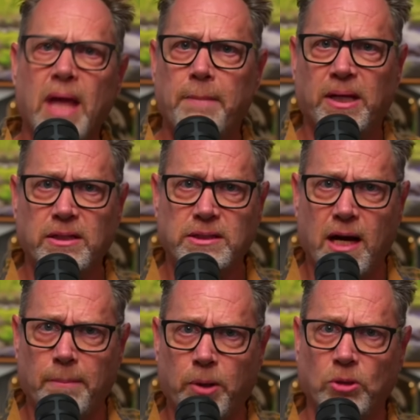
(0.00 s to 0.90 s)
Yeah, because
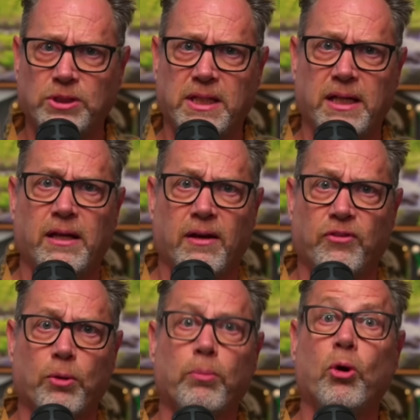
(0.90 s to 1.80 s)
compost tea, if
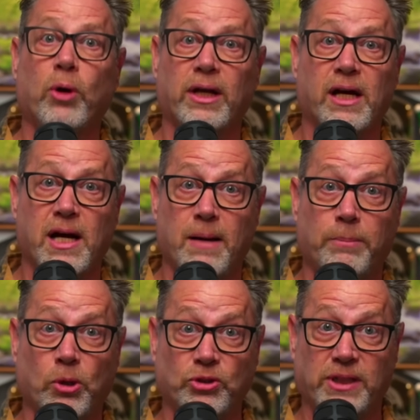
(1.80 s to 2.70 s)
you're brewing a
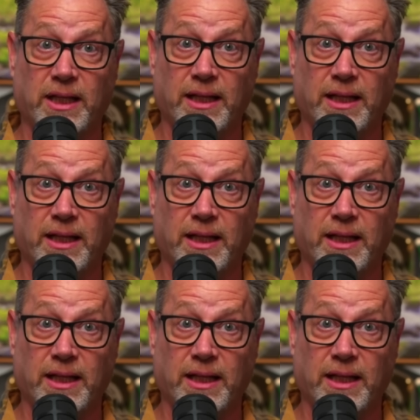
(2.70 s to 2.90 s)
compost tea